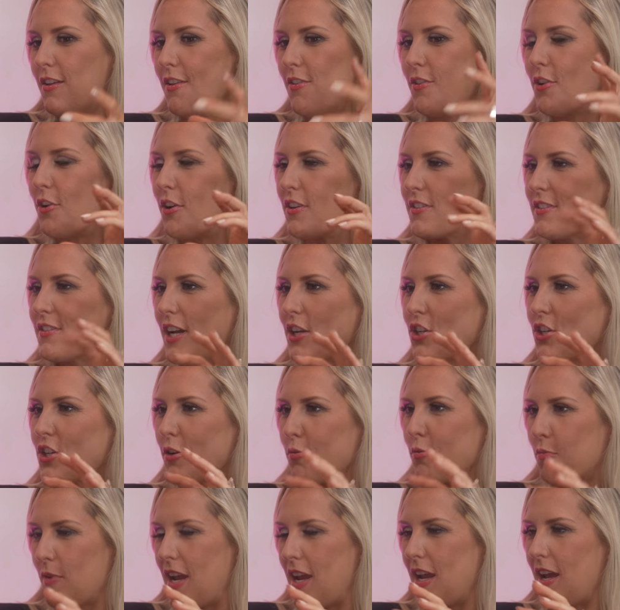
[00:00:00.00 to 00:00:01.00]
there is such
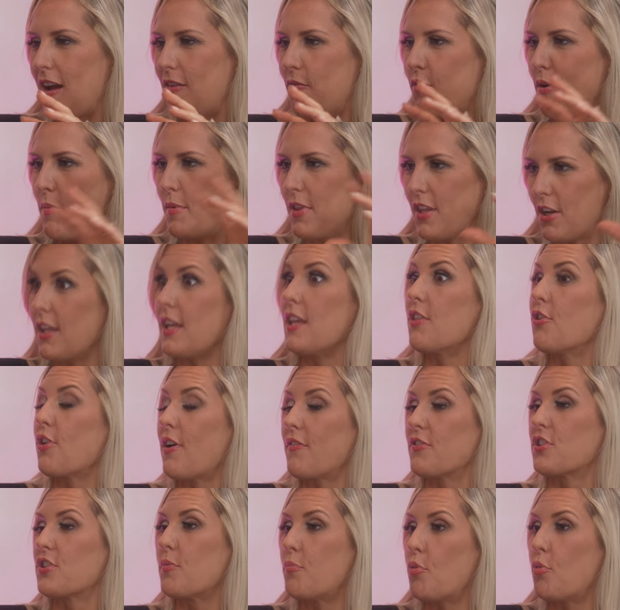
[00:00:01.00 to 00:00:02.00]
a rate of women that either
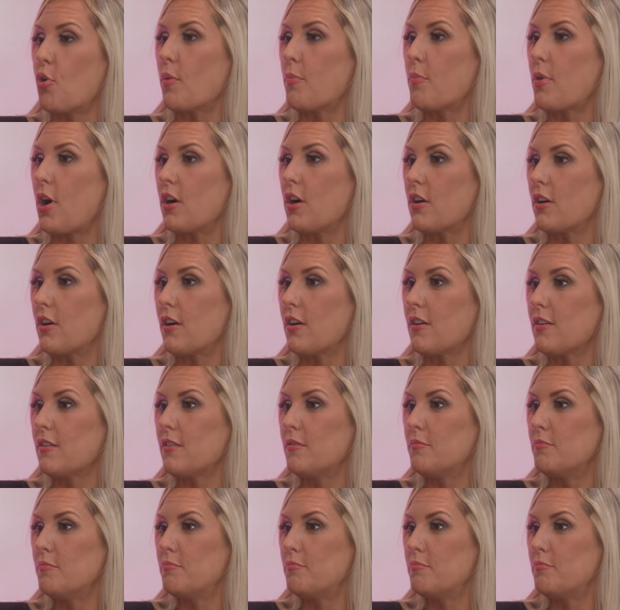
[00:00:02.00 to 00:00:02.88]
have a support partner,